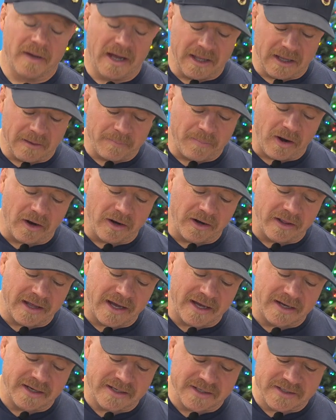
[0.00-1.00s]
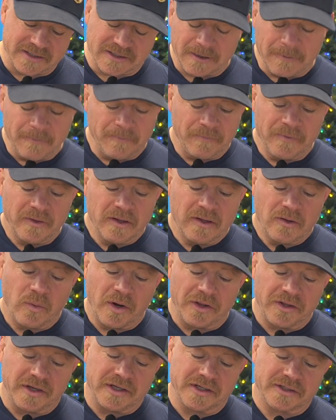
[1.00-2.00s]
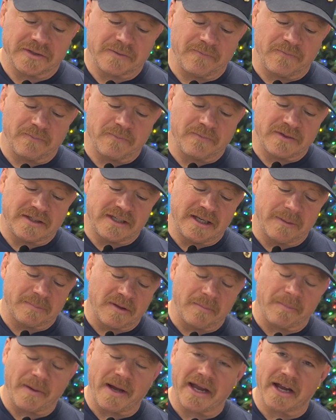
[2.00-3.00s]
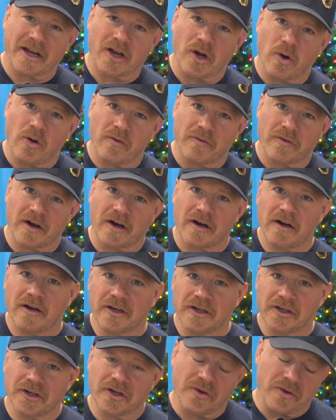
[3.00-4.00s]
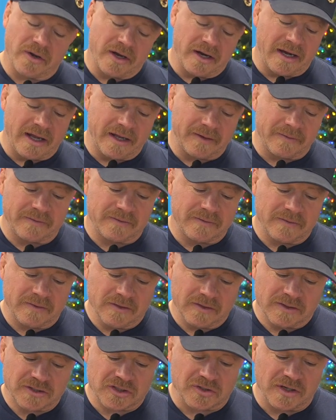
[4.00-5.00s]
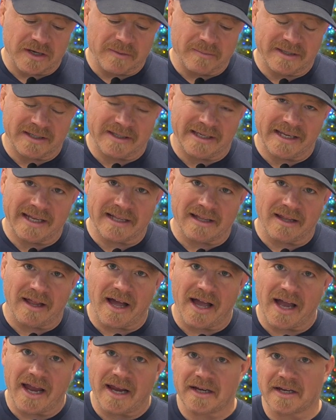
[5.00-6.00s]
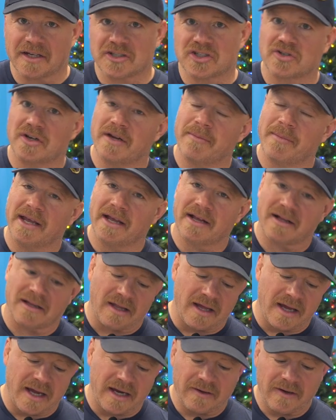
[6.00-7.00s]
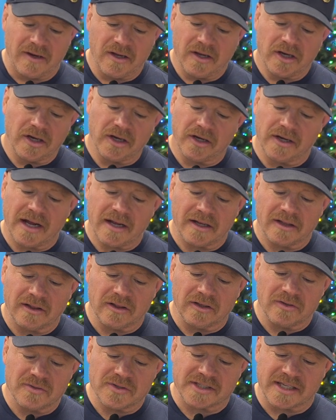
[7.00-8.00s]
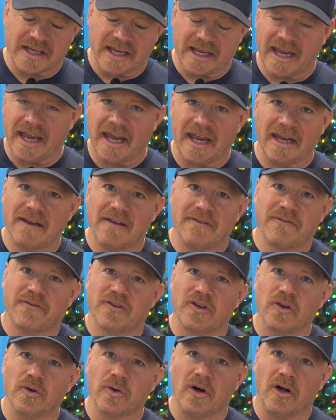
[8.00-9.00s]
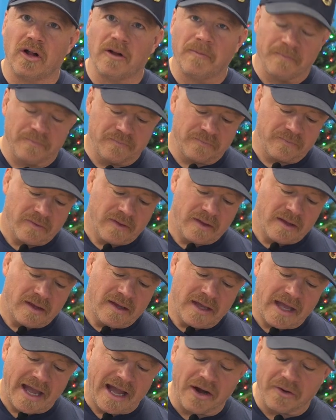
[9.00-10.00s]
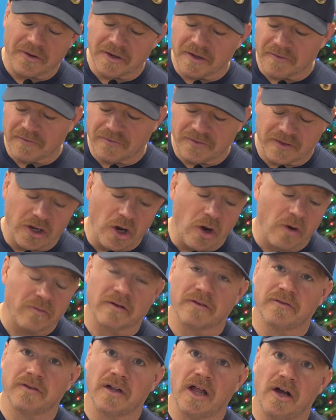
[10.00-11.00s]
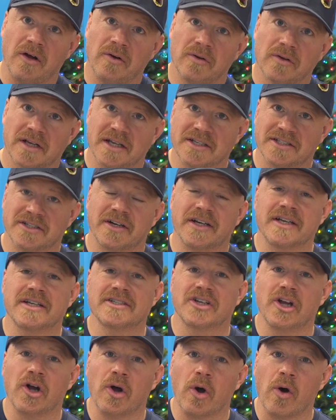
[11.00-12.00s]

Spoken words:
I think part of that is whether you tip the bike over, you're doing an extreme decline, extreme incline, you're not losing any fuel out of the overflow because there is no